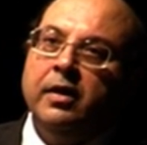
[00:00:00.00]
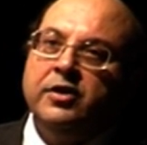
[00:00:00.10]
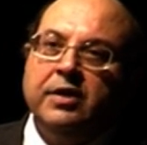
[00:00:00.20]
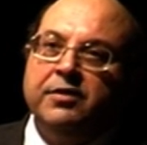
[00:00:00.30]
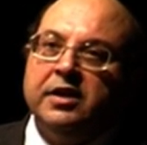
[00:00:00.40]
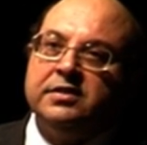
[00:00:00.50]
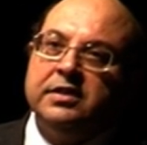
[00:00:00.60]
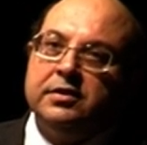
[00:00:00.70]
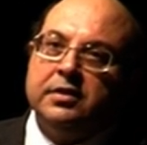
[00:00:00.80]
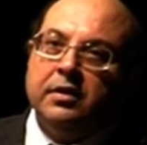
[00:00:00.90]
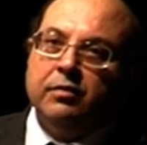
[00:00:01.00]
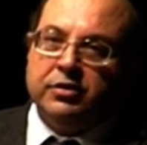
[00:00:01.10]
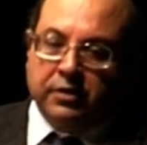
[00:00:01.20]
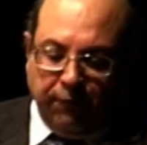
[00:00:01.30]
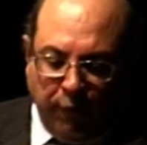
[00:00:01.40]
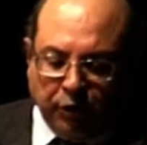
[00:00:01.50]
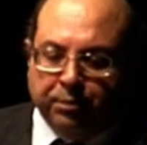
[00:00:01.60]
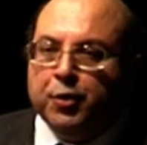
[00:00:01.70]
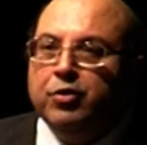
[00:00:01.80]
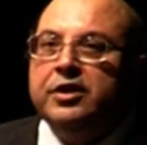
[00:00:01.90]
Chief Justice was the
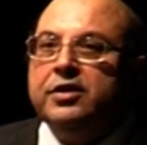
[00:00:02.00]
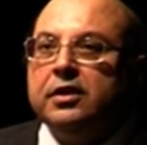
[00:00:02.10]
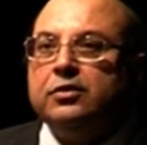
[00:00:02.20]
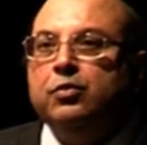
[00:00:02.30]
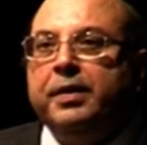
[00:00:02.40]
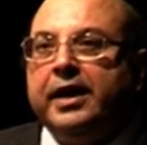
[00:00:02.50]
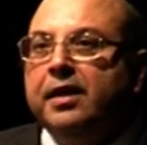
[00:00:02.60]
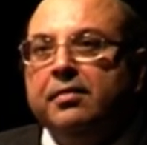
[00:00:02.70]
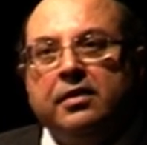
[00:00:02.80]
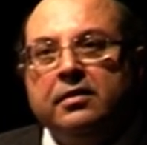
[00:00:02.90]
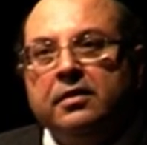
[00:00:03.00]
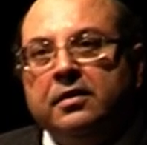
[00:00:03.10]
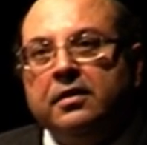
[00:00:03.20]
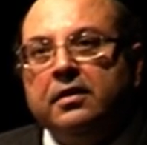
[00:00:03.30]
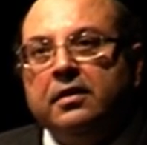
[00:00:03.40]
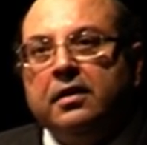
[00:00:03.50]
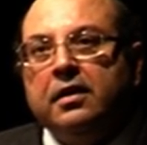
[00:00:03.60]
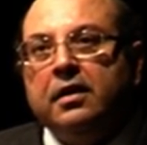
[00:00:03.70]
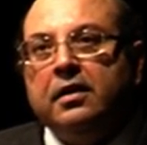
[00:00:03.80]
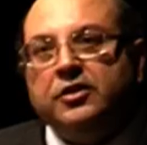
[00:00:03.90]
4th puisne judge who became
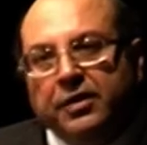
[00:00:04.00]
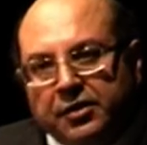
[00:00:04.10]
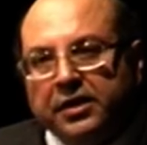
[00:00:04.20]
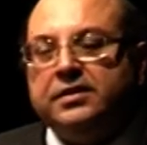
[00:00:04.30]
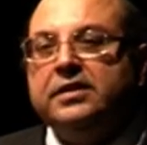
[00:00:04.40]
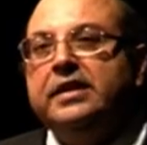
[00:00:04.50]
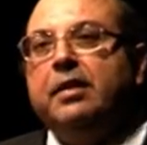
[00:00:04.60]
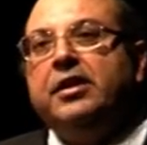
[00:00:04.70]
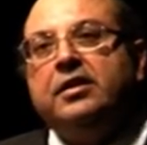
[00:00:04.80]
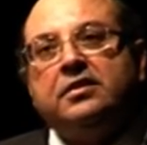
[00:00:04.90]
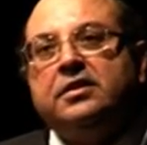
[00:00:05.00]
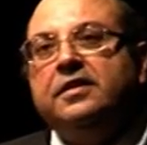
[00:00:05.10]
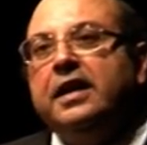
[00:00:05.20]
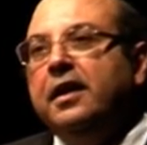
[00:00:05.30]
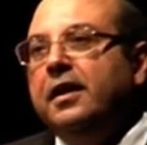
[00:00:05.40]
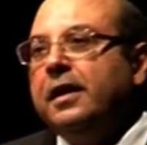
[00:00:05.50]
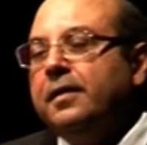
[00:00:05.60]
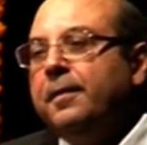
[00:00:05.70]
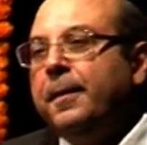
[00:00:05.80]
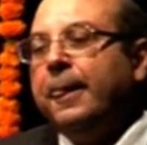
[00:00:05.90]
Chief Justice, namely Justice A.N. Ray.
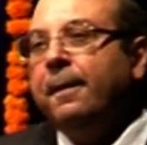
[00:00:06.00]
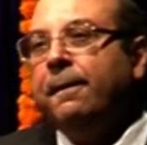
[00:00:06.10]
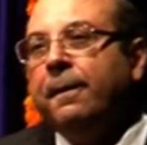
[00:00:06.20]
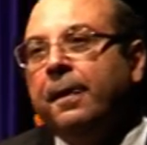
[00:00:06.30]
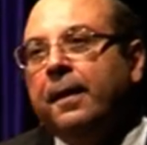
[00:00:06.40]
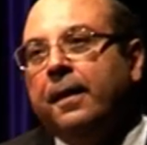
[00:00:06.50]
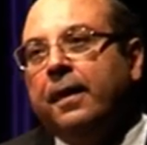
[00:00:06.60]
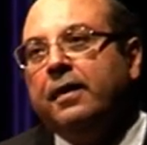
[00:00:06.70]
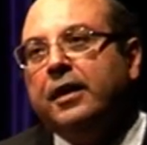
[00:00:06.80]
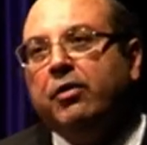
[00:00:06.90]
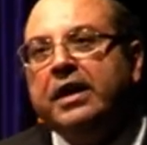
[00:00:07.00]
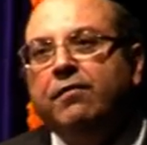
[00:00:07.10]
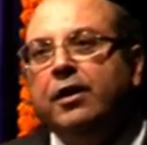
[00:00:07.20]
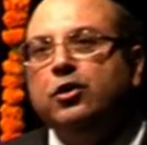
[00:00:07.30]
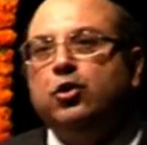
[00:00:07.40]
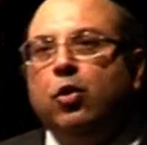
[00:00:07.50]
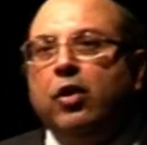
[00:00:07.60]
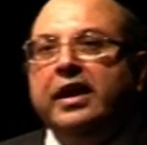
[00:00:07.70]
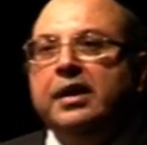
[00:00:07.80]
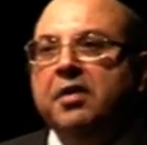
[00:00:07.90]
Now, even though
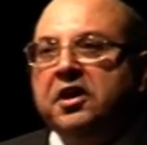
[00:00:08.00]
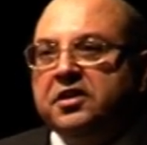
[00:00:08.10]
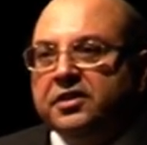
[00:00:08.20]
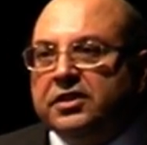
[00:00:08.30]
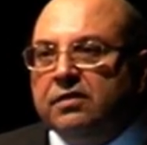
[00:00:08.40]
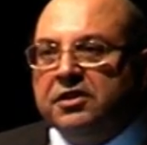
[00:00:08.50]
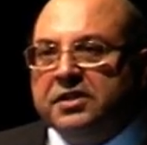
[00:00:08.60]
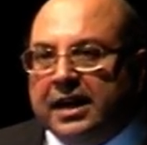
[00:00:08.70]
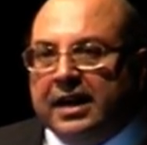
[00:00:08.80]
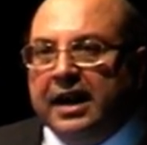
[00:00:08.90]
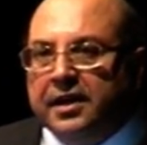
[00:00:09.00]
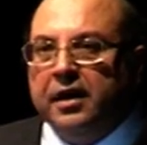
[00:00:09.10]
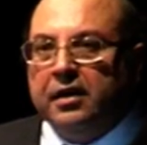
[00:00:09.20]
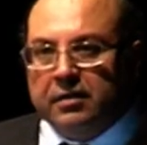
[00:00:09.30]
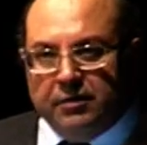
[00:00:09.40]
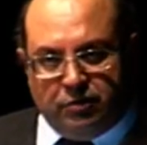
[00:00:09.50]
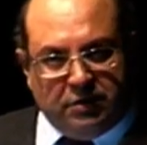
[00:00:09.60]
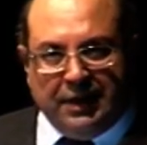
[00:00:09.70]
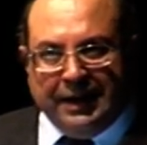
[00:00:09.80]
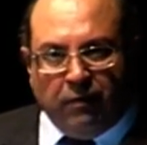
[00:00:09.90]
an emergency was declared here, which
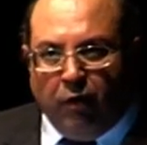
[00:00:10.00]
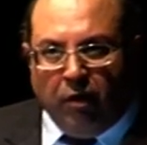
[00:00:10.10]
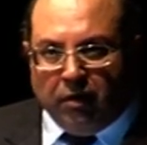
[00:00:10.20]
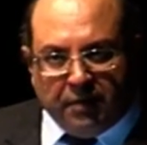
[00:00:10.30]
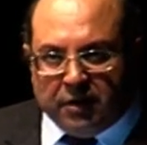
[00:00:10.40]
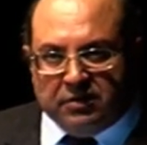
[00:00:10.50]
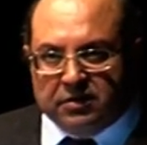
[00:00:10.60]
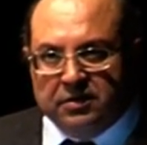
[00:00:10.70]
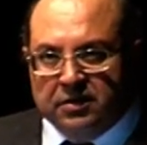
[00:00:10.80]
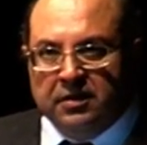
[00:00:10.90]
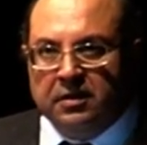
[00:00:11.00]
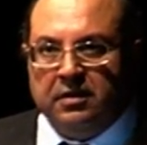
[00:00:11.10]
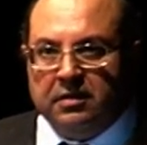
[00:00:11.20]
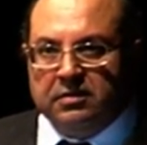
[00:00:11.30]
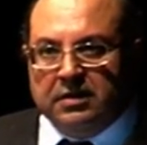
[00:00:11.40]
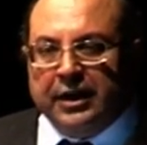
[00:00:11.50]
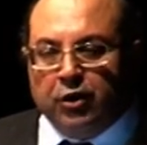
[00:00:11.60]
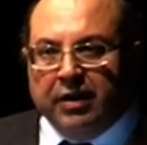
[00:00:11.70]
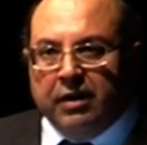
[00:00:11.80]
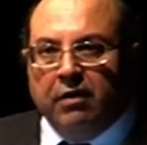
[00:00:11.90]
was like war, because like
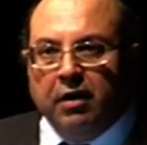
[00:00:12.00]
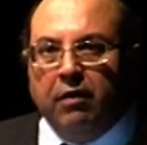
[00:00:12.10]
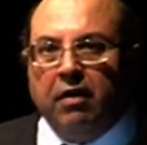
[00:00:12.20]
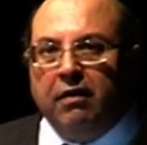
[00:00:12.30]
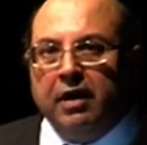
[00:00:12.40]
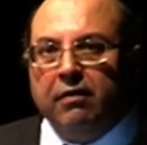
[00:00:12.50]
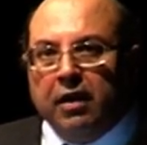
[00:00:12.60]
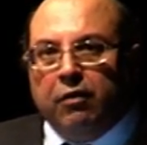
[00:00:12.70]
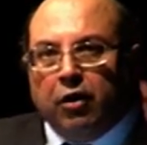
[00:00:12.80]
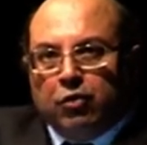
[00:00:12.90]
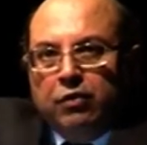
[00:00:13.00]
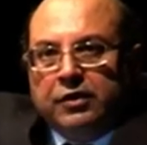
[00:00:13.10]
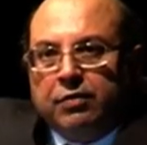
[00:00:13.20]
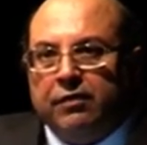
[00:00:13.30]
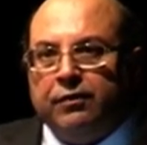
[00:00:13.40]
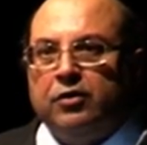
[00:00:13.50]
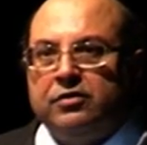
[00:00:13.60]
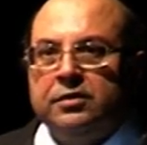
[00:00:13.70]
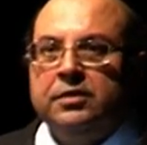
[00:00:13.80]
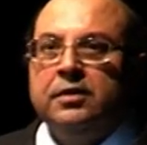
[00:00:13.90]
you had World War I, World War II, which were, of course,
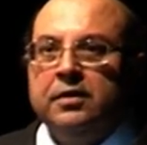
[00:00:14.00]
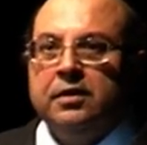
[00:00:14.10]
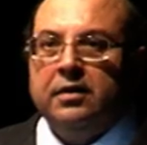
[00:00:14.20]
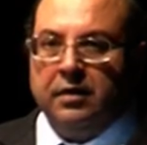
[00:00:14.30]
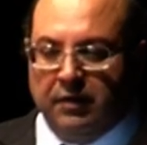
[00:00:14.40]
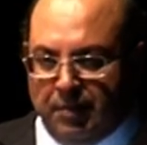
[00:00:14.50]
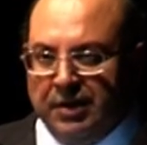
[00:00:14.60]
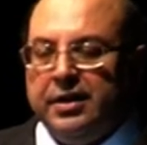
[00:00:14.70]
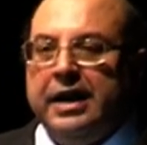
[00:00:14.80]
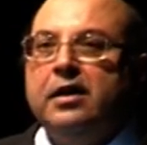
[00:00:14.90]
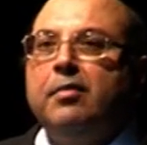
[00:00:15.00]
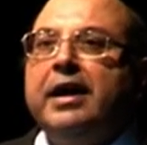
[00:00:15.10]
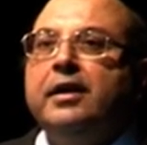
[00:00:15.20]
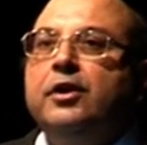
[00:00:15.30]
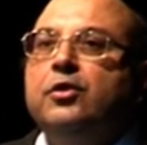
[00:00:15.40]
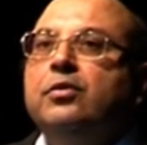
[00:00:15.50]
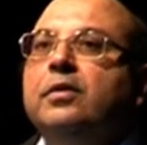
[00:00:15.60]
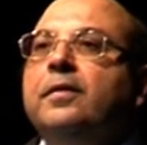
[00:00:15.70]
of a much greater magnitude,